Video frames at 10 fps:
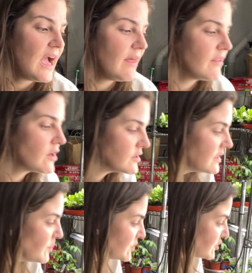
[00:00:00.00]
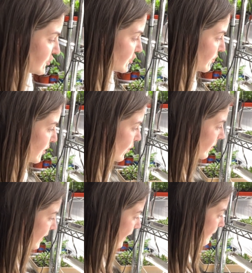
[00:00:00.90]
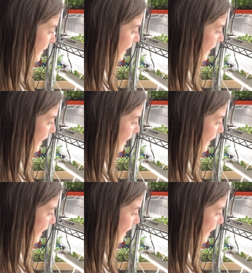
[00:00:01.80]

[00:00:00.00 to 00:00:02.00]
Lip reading: And then our temperatures should be warming up.